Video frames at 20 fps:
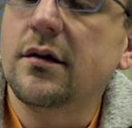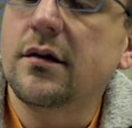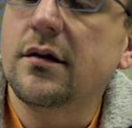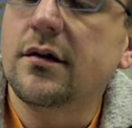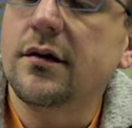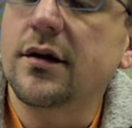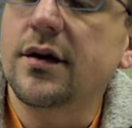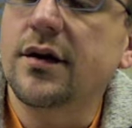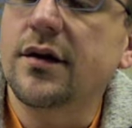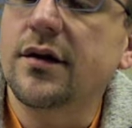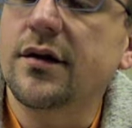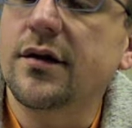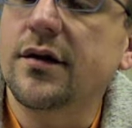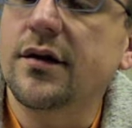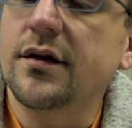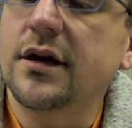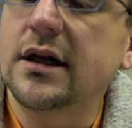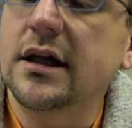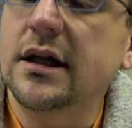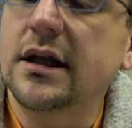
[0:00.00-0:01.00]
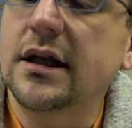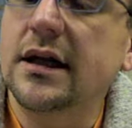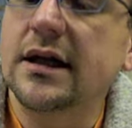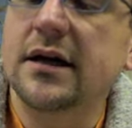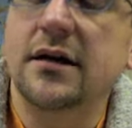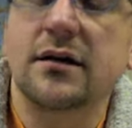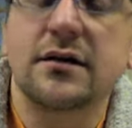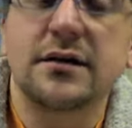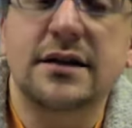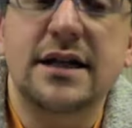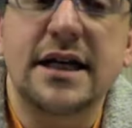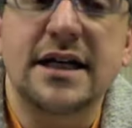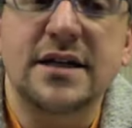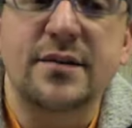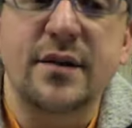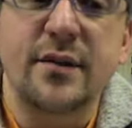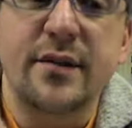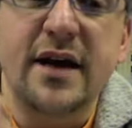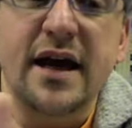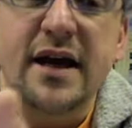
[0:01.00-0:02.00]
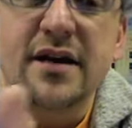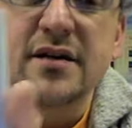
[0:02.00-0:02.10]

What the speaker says: The third click takes me back.